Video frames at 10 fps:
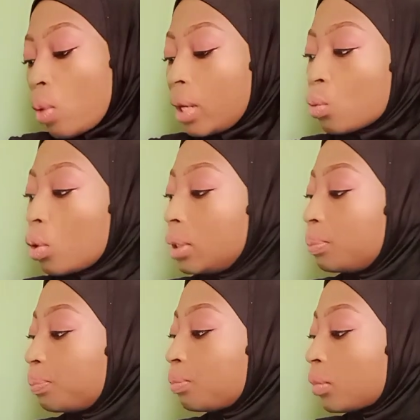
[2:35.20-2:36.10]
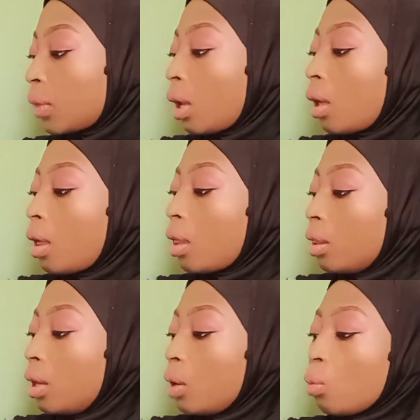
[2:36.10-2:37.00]
one.
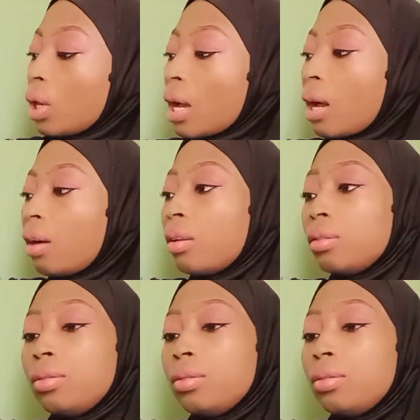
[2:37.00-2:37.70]
Then we have